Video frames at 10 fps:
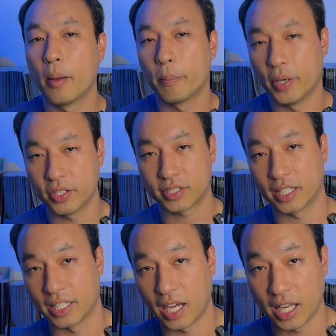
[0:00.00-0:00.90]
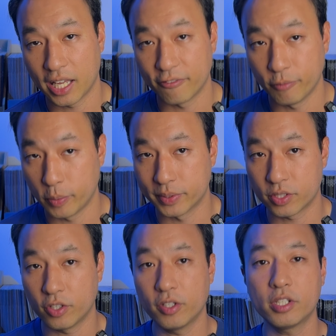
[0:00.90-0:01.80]
Personally, I have moments
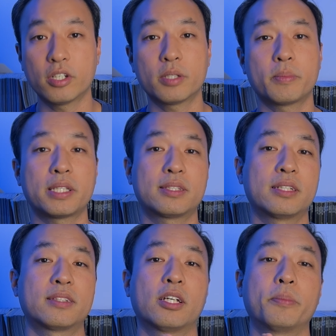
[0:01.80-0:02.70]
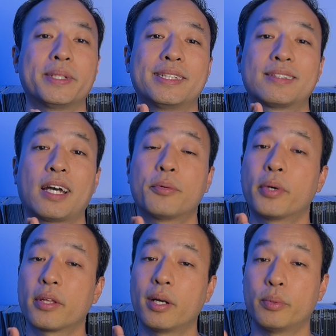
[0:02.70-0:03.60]
early on in my set to help me decide
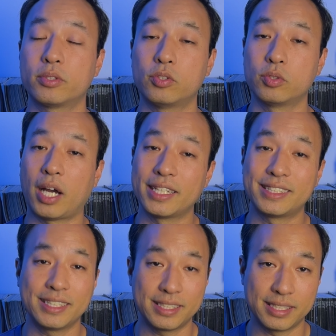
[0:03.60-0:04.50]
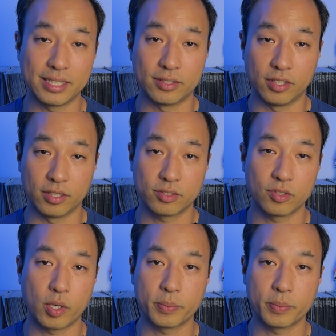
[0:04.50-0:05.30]
whether I want to do identity or not, so I'm